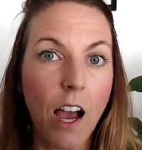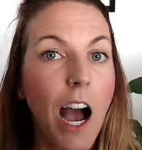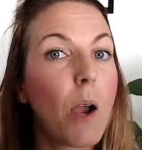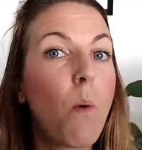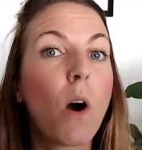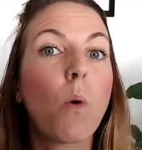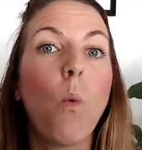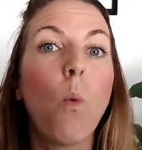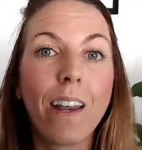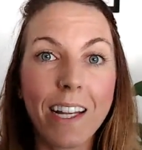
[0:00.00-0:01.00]
I want
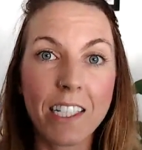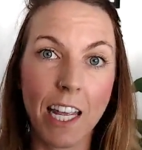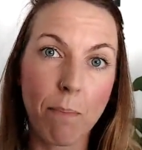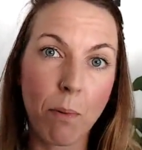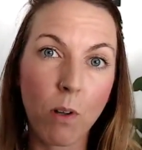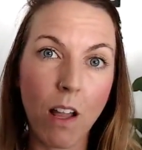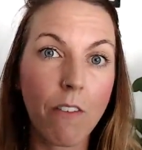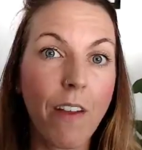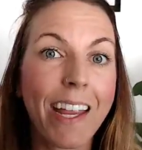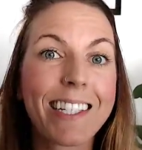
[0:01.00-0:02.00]
one example of
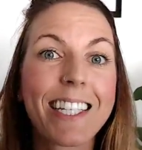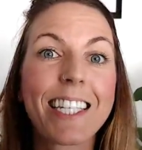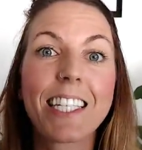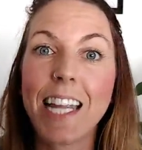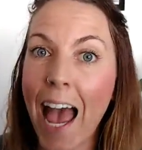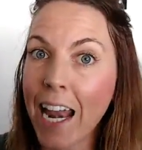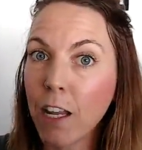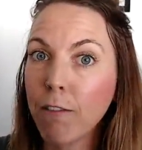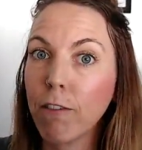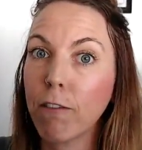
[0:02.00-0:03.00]
a
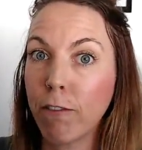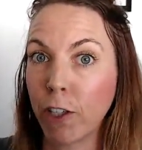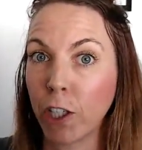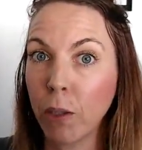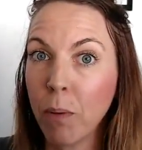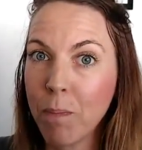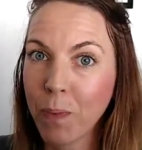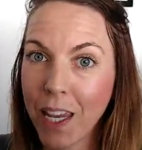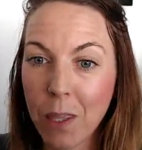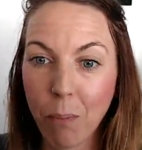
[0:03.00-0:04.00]
stative verb
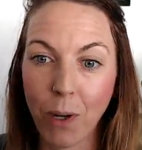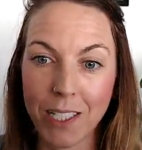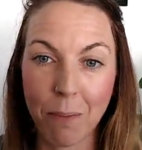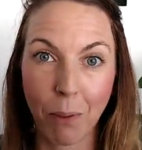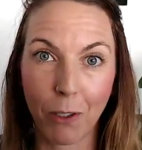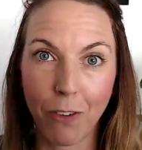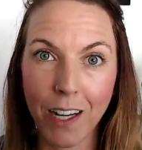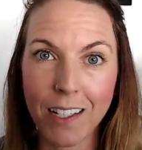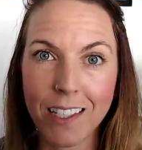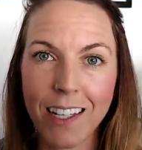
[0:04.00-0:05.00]
in the present
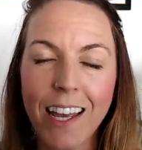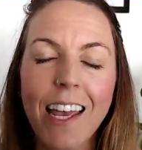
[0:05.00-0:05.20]
perfect,